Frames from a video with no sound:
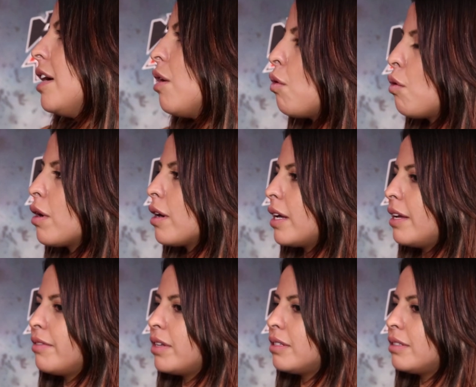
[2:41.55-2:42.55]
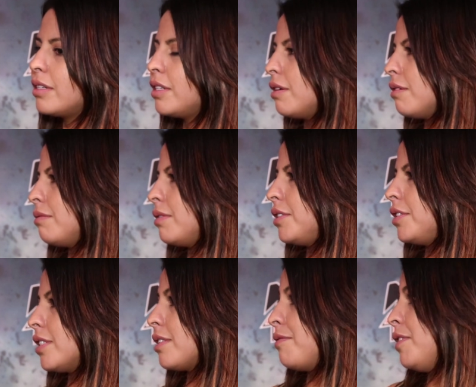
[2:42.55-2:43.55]
or even, you know,
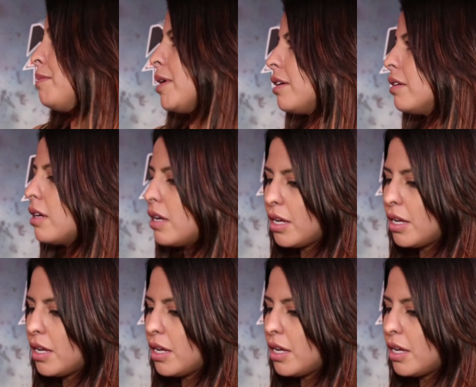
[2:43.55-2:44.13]
just a female.